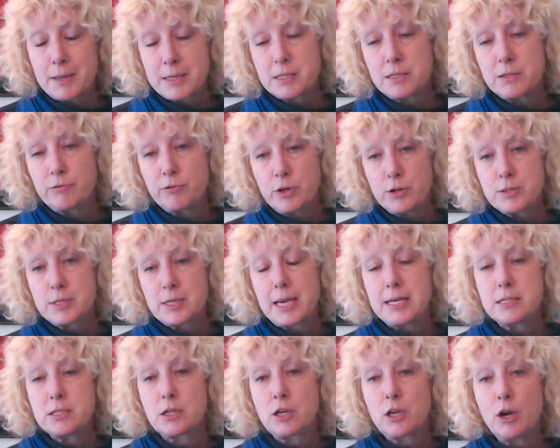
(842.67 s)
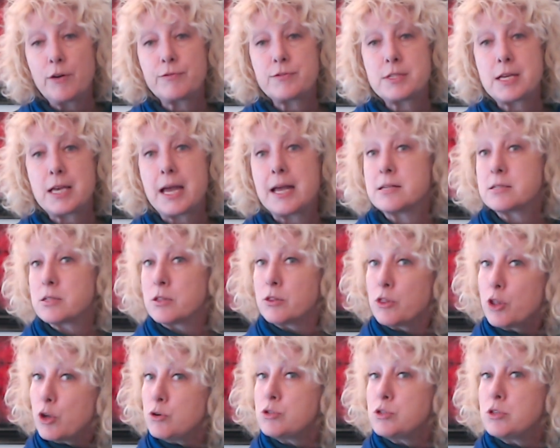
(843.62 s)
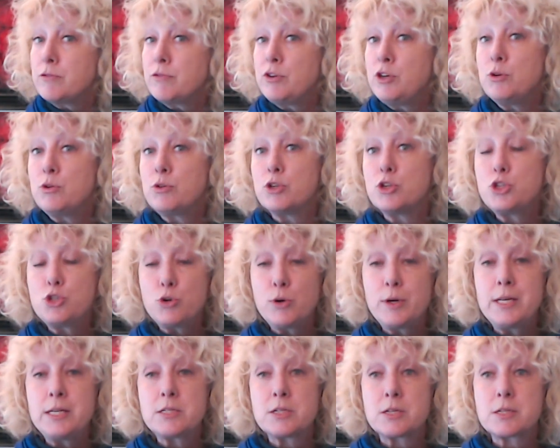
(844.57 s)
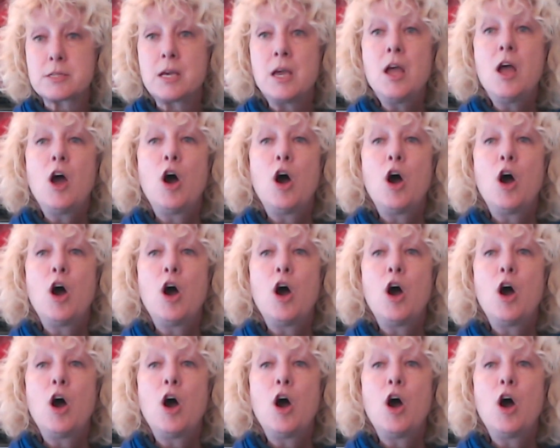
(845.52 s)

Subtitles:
massive rotator cuff tears. And those of you that joined us,